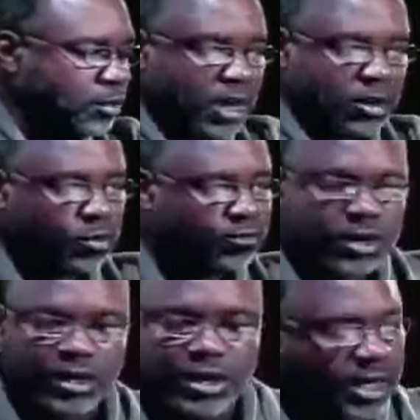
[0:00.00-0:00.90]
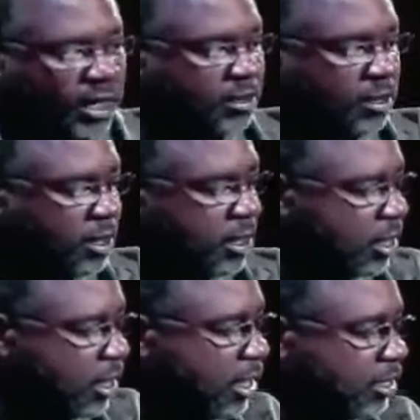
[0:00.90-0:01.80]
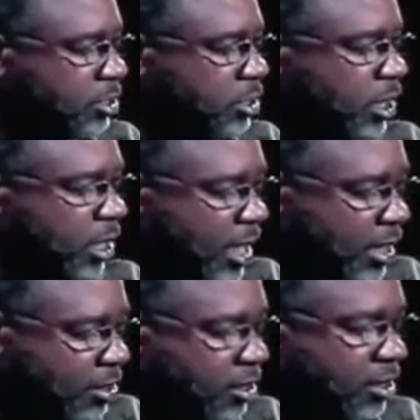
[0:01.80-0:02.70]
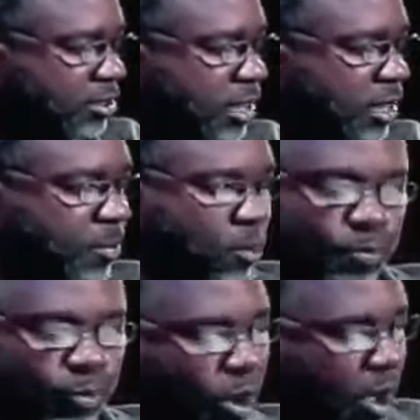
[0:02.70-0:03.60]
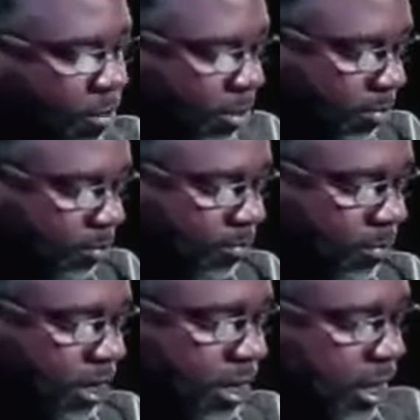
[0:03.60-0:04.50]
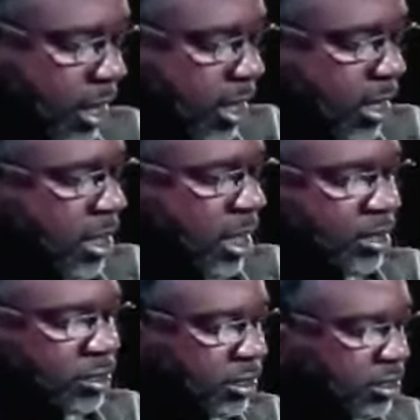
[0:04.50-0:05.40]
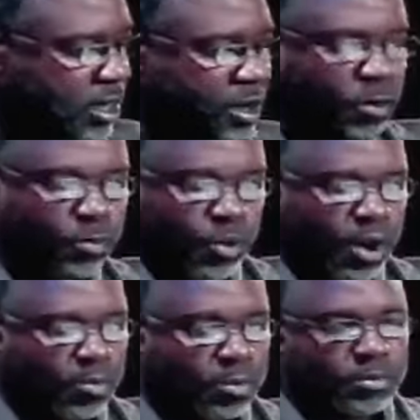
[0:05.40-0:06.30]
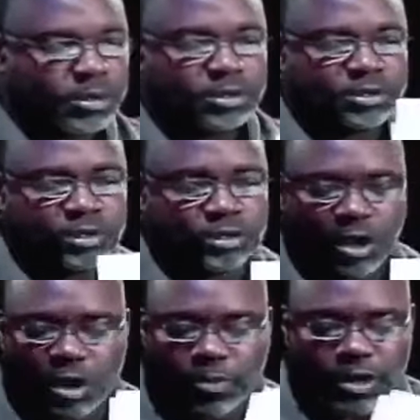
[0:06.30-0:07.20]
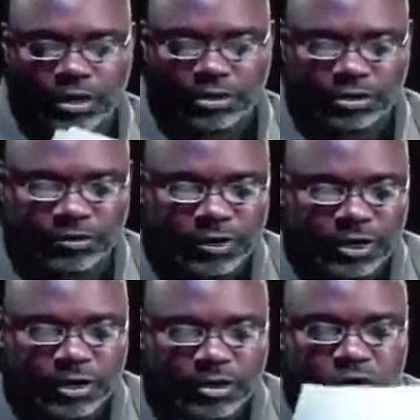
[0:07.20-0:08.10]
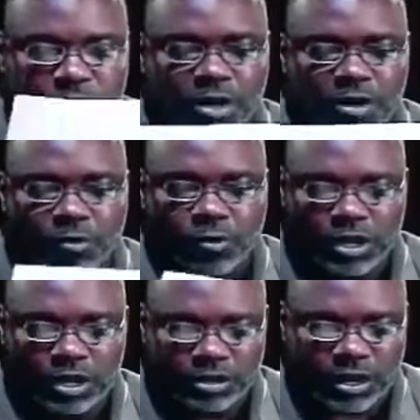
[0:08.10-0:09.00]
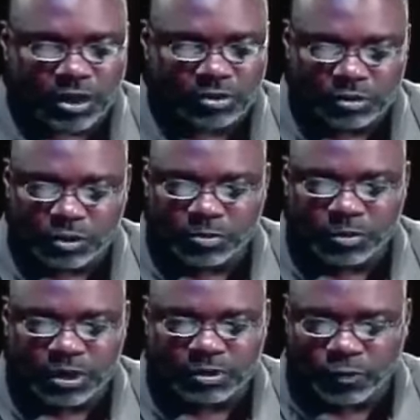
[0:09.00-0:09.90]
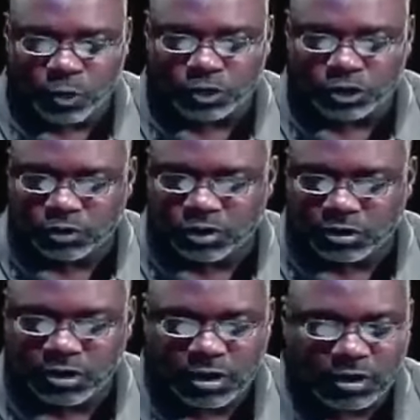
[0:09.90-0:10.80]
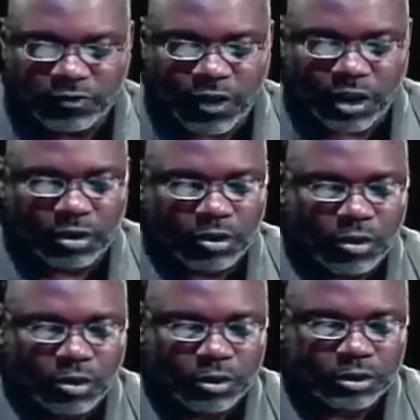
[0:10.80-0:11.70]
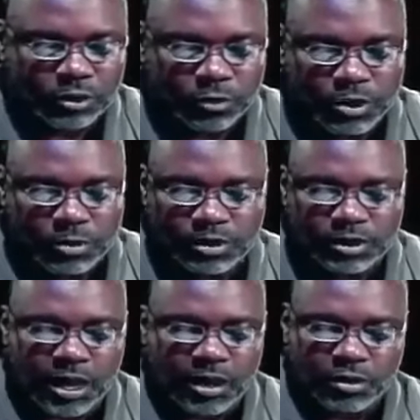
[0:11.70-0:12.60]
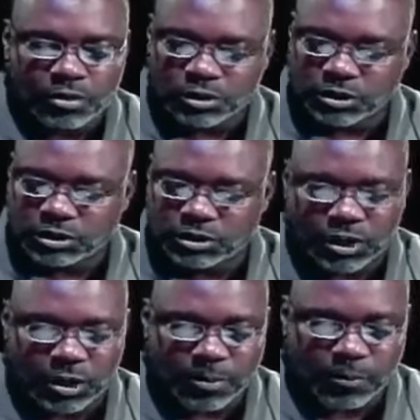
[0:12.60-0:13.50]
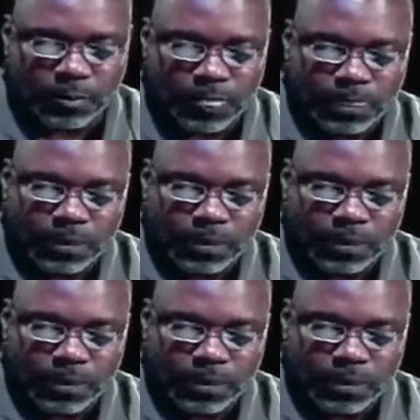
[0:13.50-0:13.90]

So now that we've done that, let's look at the example problem. And now this example problem is comprehensive, so I'm going to read it down a little bit, and of course you can follow along because you'll be able to download this example.